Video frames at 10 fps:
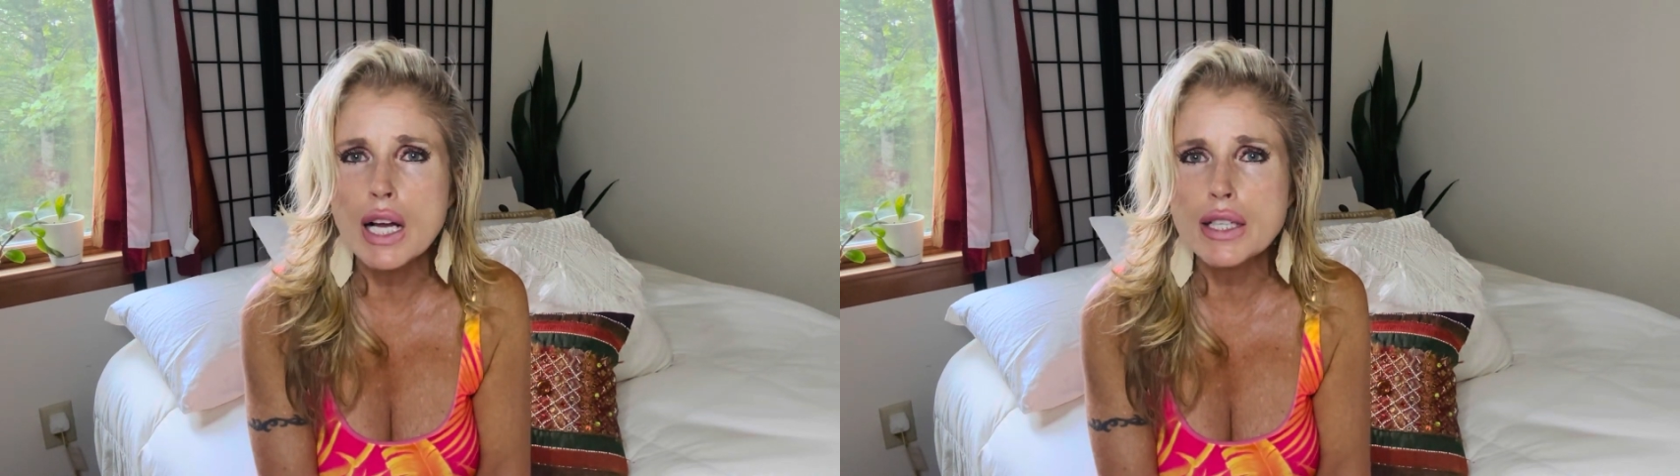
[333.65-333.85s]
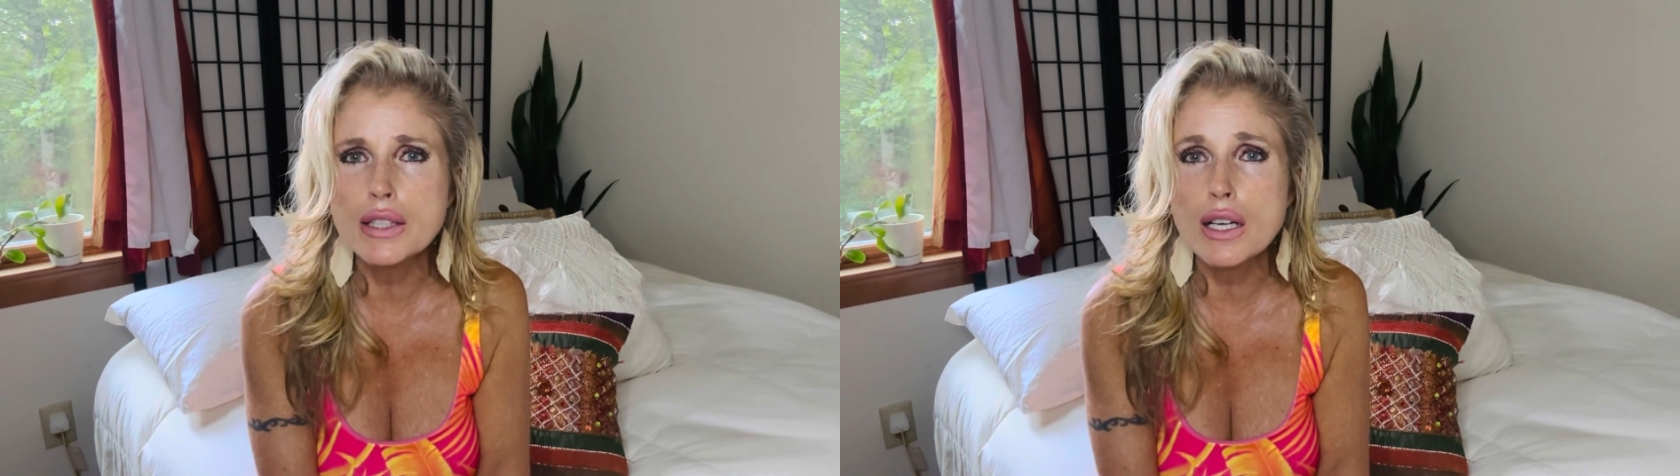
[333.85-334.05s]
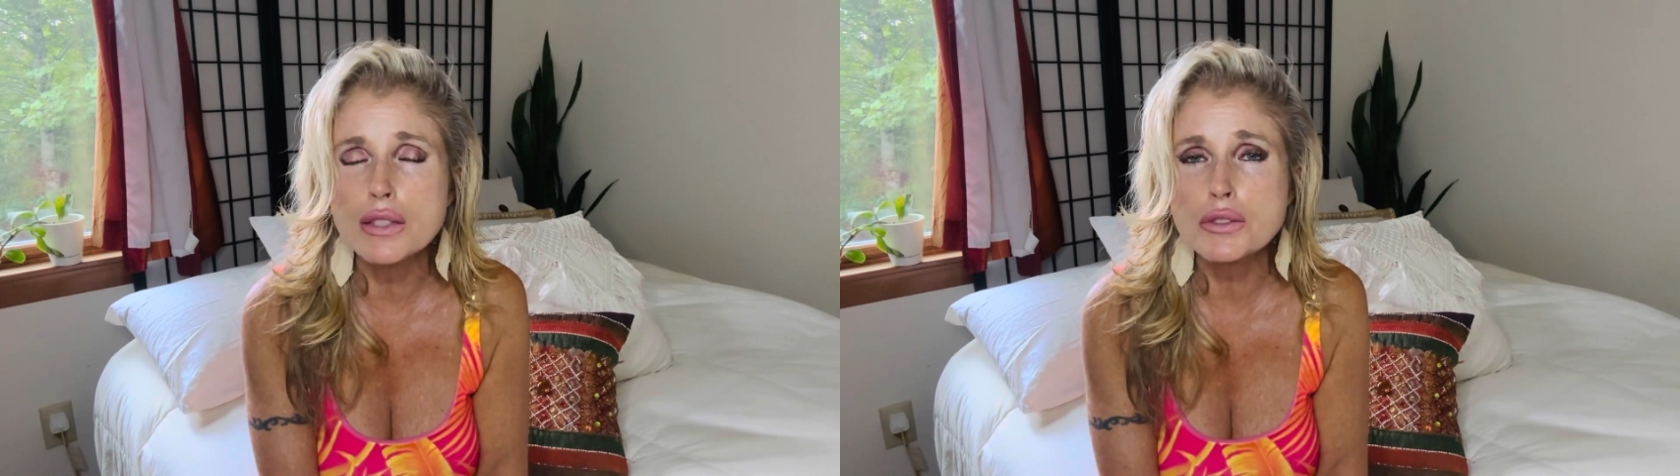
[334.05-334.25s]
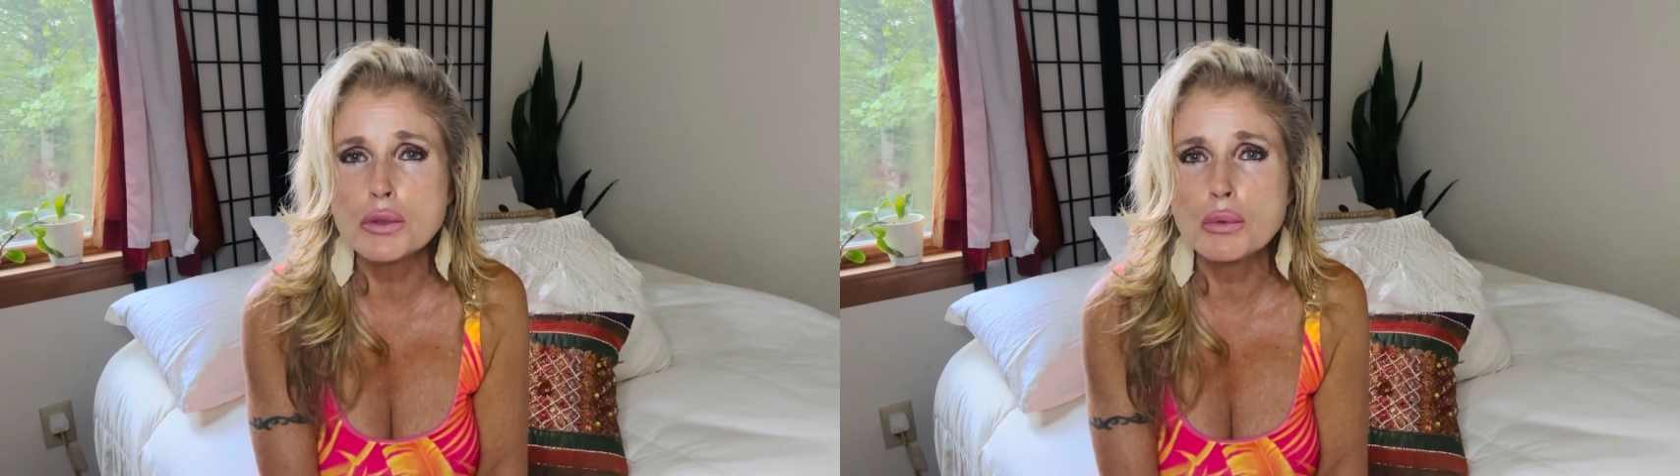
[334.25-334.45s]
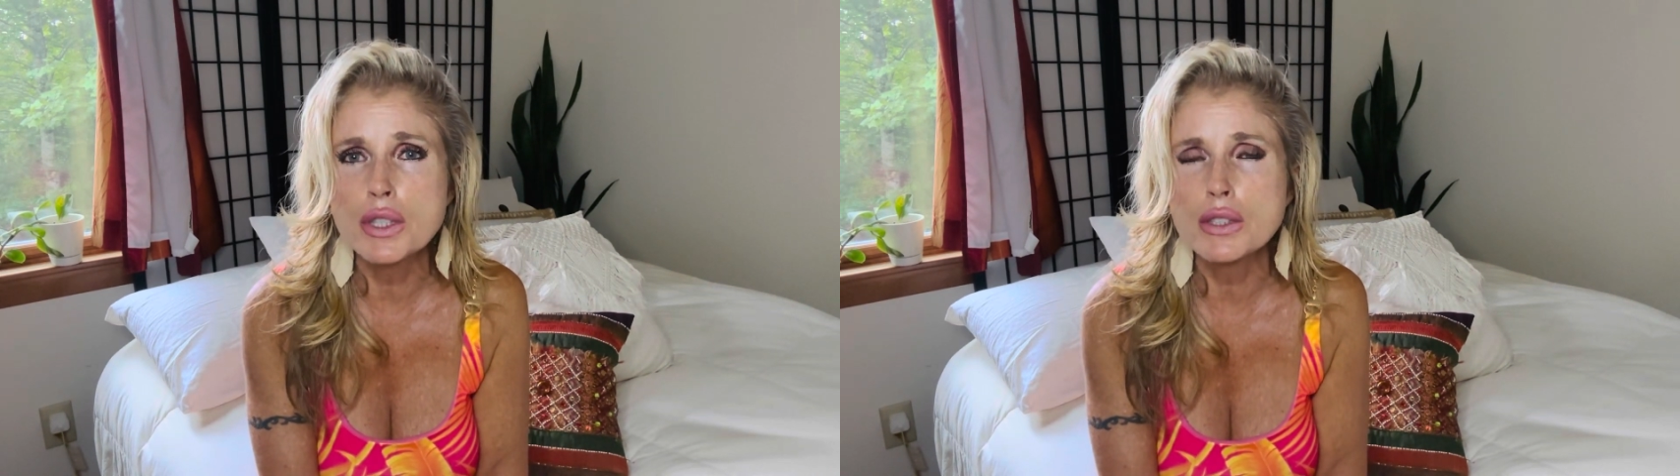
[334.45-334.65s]
I got
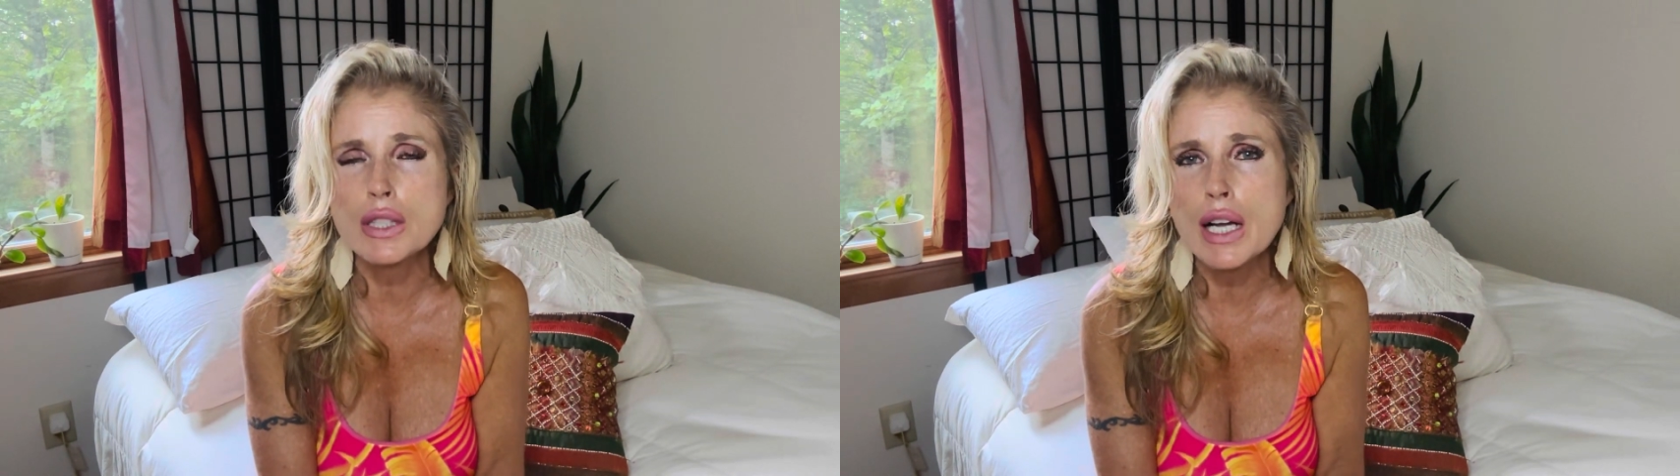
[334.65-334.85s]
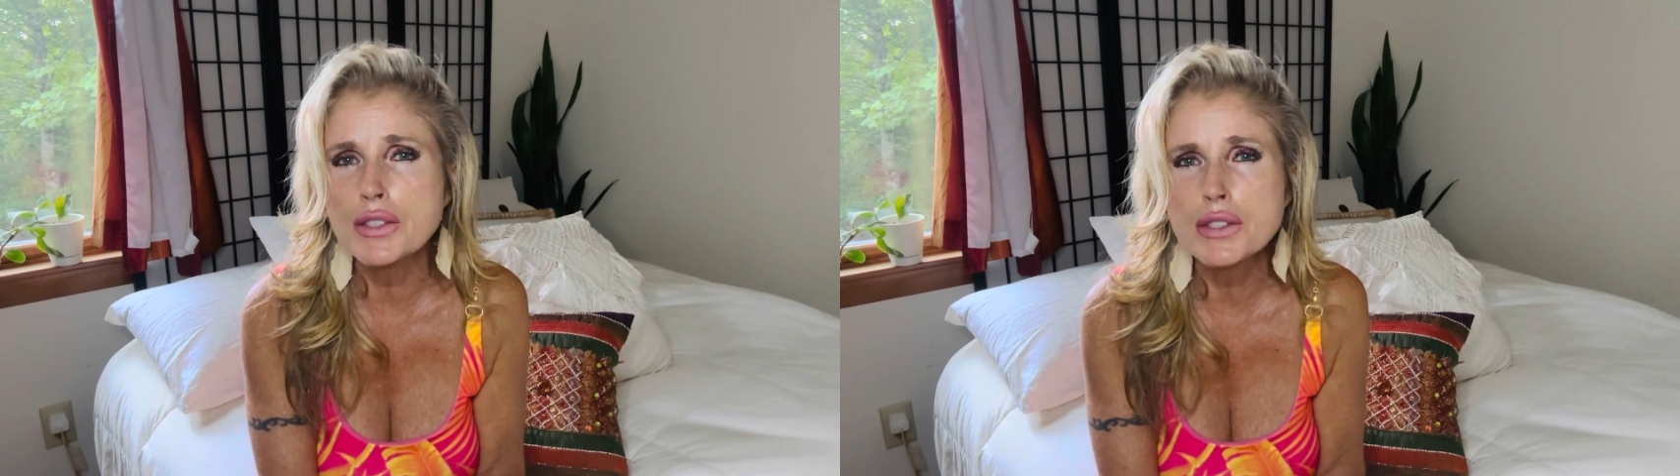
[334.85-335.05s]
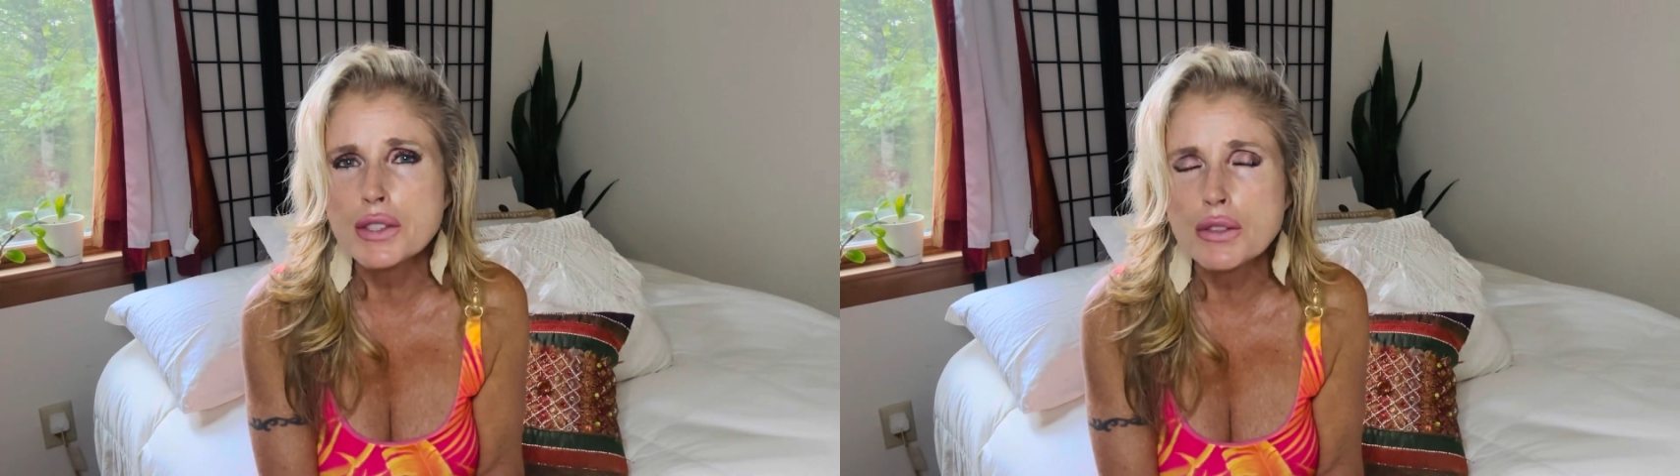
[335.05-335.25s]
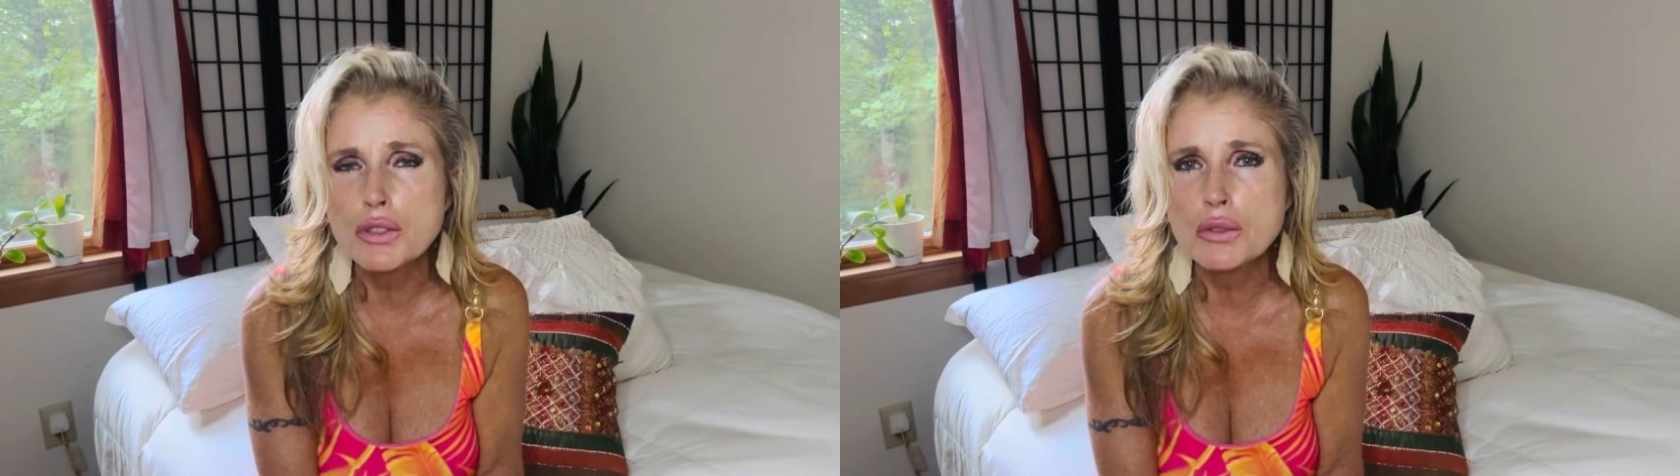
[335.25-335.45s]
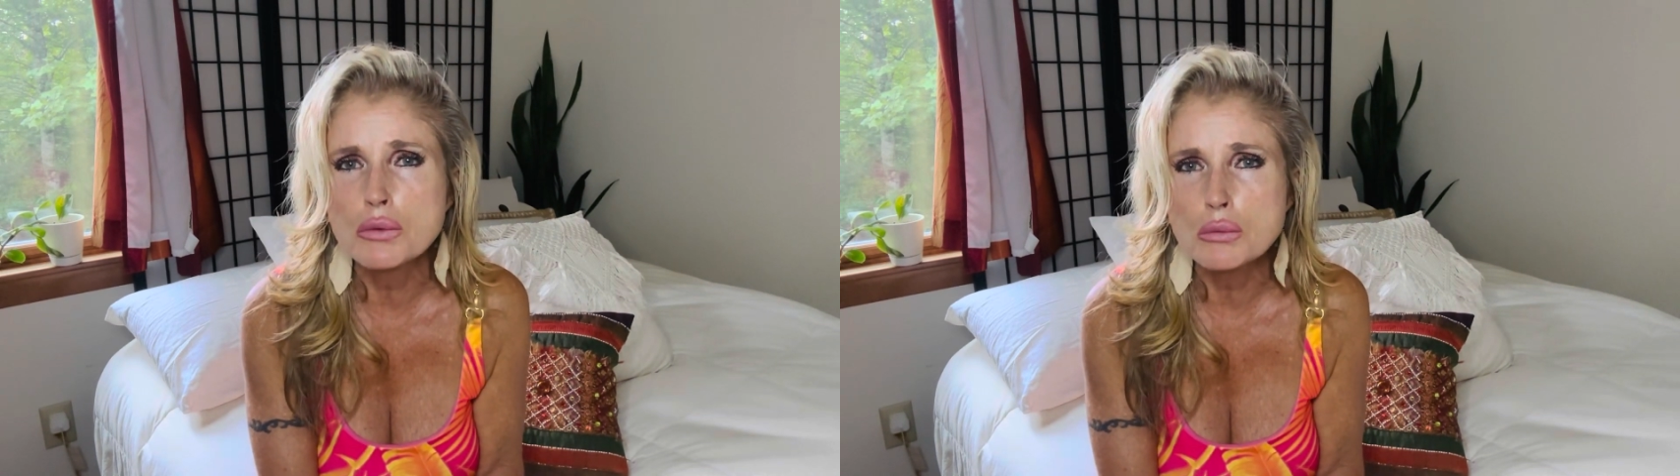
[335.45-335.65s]
to where I didn't
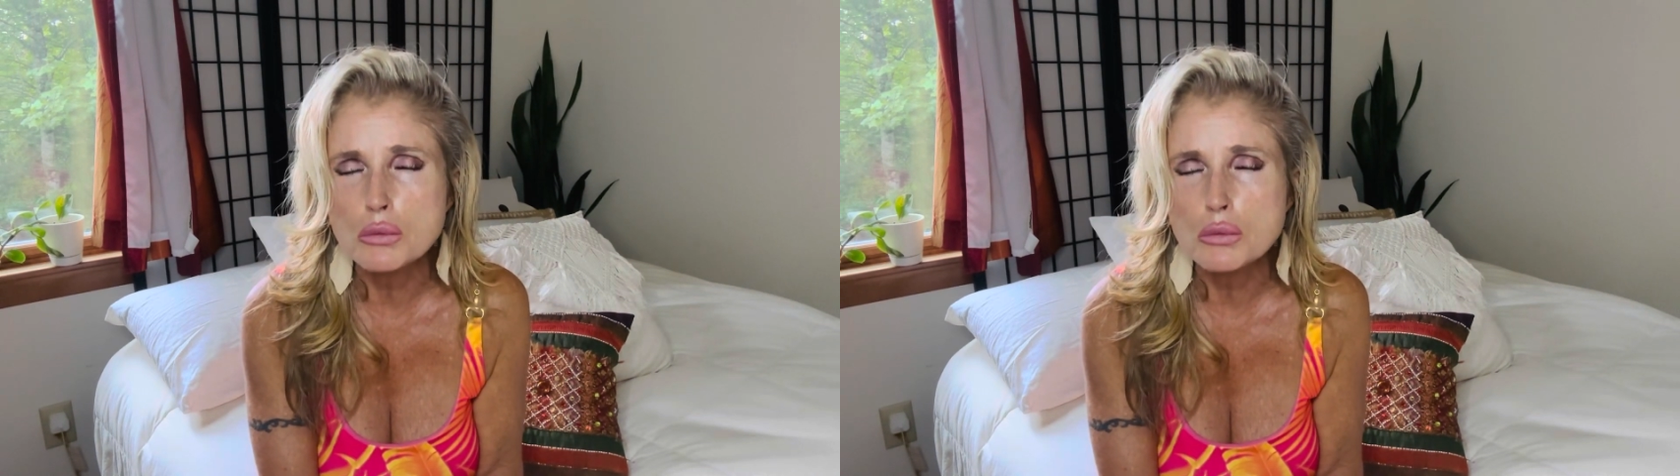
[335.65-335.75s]
even